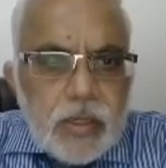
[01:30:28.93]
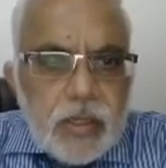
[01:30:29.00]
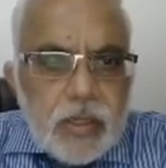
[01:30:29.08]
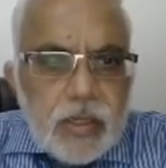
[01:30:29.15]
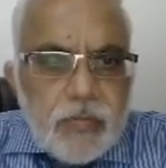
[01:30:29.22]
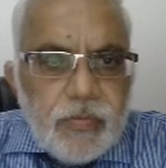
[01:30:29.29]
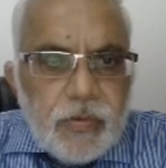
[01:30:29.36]

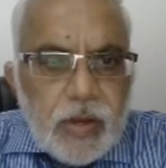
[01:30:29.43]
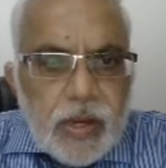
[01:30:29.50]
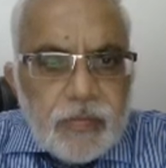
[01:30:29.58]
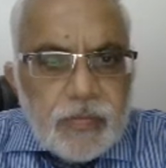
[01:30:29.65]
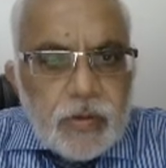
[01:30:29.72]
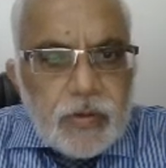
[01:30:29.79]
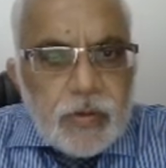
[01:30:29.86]
If you
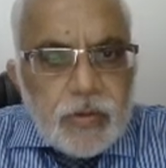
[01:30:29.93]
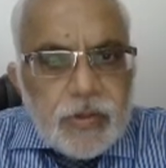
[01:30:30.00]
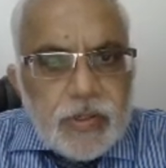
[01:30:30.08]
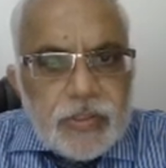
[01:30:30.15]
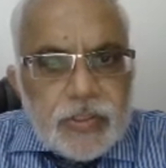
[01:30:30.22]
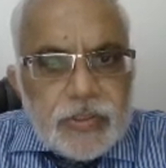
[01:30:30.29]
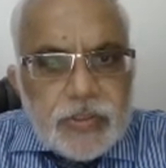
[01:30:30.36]
have not already
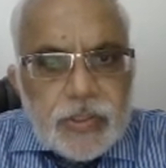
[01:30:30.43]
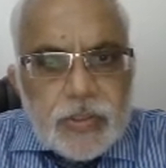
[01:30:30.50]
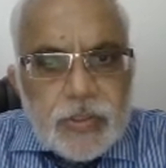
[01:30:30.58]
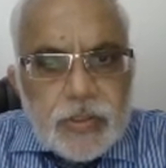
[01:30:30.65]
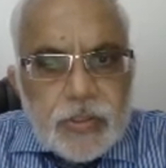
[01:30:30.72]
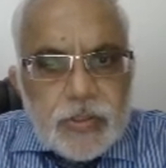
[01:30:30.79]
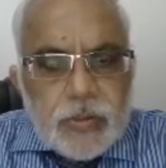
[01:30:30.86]

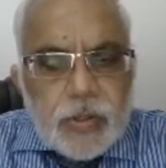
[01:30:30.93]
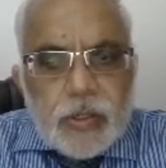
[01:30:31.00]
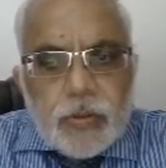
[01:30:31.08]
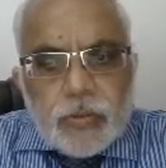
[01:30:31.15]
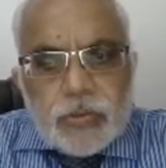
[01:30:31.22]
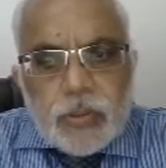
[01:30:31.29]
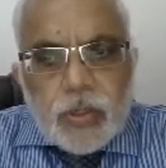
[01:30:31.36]
registered, you can
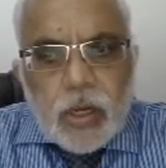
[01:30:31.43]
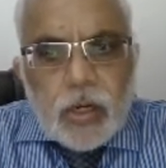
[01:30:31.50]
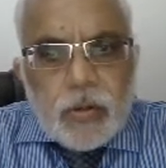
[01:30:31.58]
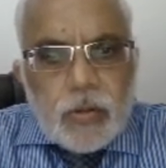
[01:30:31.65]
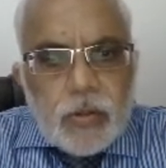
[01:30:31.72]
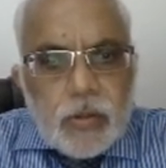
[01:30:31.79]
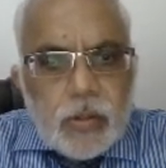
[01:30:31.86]
do so
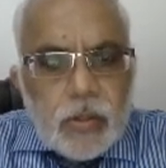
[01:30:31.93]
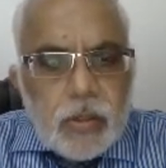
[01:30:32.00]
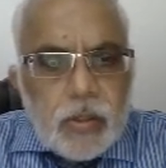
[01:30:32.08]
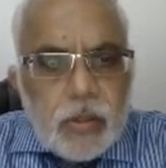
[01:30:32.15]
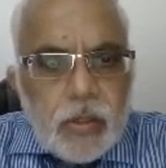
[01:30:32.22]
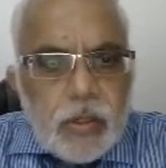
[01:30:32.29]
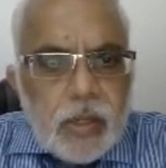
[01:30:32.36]
now.
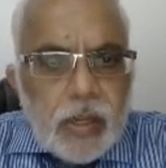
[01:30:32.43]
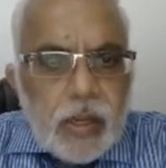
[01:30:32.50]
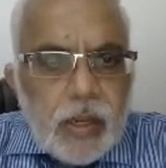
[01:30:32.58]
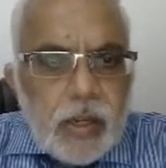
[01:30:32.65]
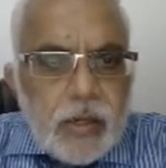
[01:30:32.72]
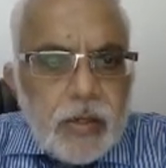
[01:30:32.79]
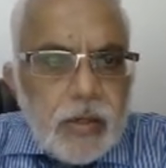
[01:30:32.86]

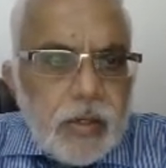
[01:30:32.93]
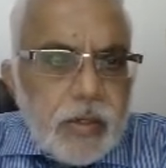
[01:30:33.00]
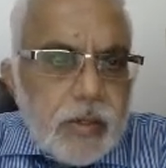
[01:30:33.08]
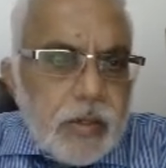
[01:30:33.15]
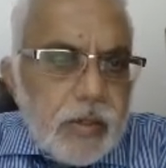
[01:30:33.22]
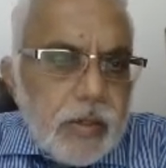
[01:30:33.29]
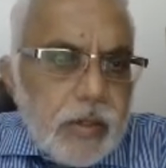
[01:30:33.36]
And
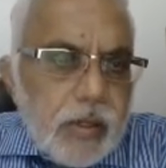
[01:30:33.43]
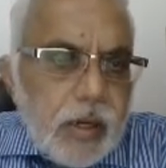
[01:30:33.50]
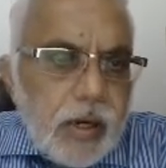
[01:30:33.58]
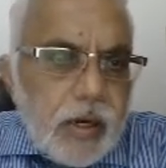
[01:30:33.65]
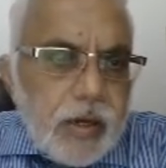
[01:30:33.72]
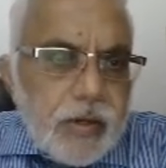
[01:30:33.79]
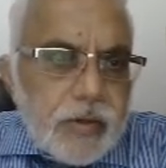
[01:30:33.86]

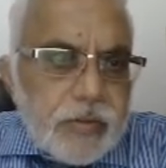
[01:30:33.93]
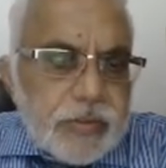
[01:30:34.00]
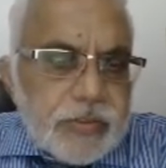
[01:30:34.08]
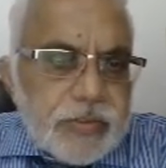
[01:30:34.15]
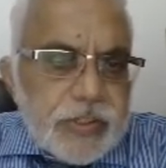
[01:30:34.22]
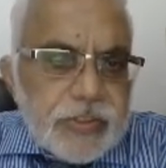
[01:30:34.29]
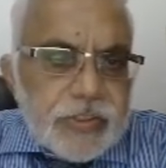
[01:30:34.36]
our
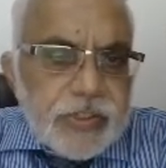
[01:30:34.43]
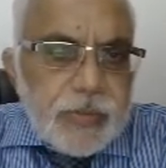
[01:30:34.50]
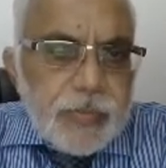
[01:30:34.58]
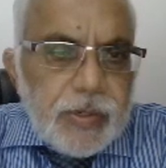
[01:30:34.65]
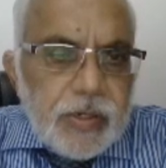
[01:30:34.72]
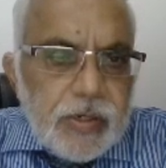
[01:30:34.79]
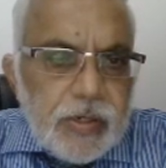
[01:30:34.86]
registration
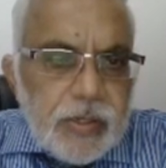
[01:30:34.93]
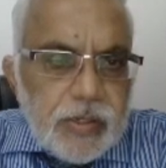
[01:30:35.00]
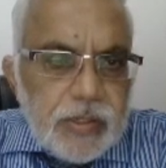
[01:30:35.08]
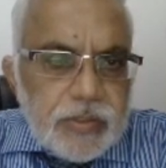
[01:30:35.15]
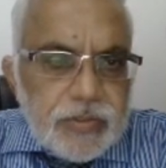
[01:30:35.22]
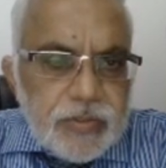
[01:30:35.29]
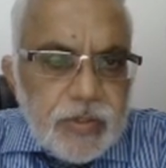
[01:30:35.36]
email
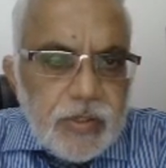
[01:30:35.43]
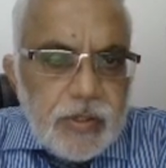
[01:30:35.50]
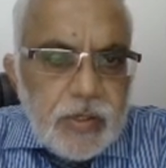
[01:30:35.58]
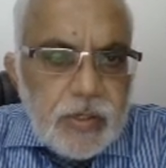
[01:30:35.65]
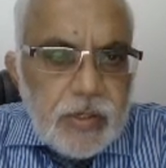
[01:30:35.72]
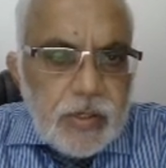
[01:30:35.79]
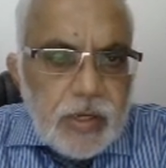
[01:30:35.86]
is
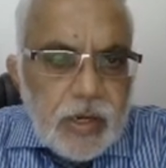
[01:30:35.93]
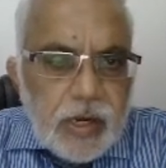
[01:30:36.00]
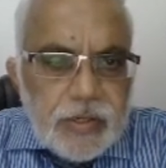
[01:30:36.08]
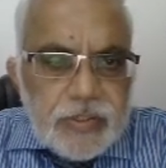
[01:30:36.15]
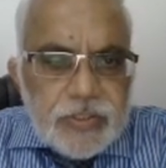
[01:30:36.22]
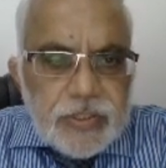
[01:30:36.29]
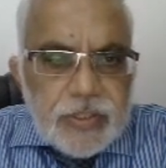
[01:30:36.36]

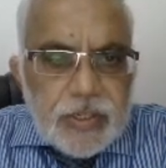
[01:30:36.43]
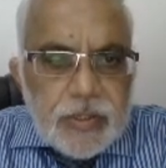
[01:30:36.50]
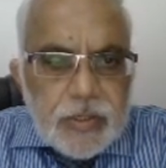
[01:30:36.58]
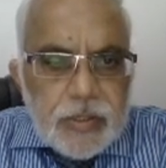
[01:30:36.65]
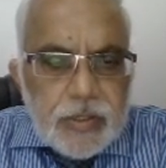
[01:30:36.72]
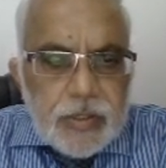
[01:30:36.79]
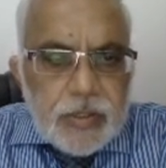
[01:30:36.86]

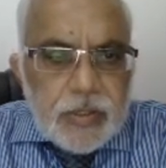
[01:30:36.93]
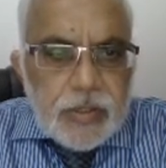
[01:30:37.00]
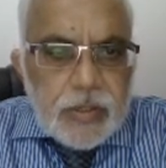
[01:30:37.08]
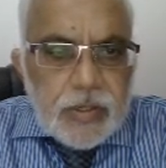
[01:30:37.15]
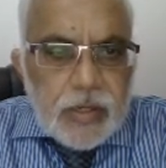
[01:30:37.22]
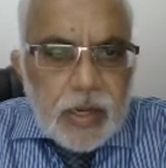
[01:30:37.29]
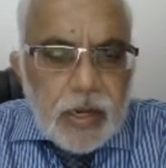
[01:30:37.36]

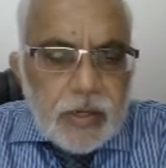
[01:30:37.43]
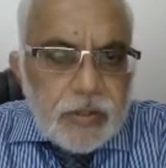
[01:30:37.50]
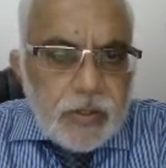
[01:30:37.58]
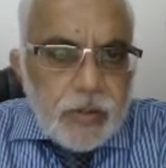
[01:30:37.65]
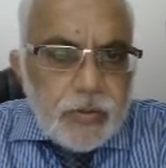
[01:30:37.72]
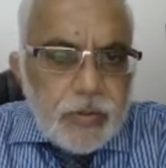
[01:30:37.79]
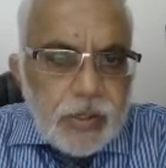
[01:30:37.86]

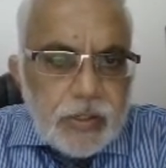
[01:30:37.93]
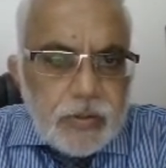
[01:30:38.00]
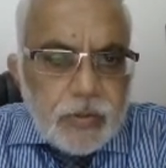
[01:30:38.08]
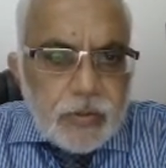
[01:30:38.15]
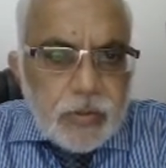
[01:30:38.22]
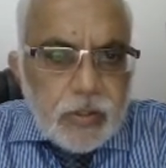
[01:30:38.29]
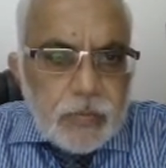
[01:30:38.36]

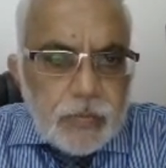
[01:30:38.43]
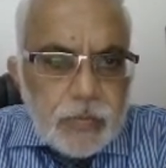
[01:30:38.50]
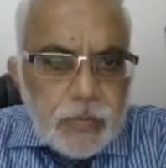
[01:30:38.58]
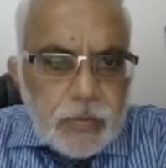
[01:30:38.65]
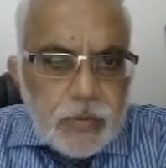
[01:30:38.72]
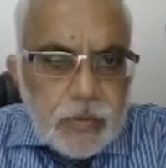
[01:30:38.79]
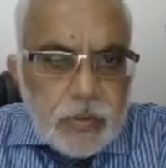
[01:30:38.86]
regn@training.com,
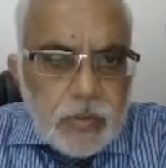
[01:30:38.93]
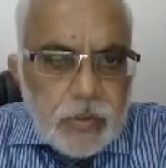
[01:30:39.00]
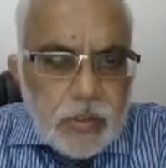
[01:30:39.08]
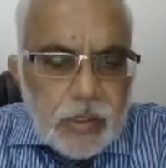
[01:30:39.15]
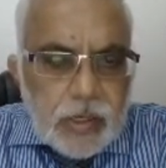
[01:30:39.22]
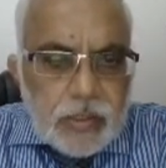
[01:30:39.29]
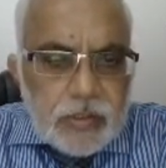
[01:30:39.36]

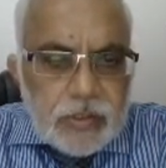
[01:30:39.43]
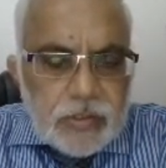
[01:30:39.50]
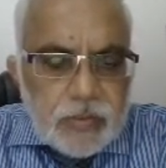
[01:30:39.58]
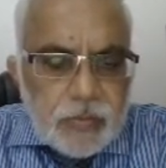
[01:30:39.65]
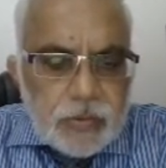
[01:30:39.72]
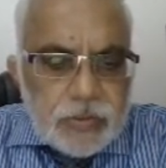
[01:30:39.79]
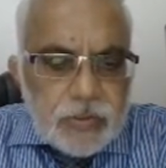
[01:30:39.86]
and this is a
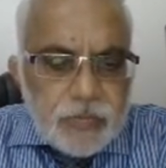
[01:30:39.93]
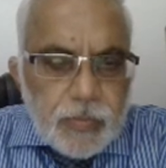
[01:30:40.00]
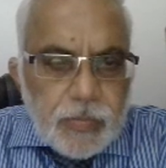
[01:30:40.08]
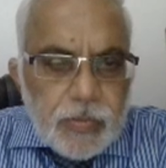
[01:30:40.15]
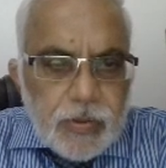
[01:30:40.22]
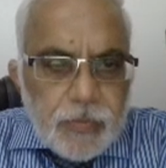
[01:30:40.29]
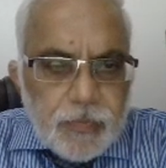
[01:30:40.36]
WhatsApp
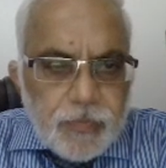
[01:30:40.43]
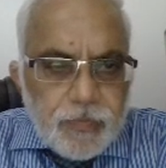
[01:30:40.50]
number.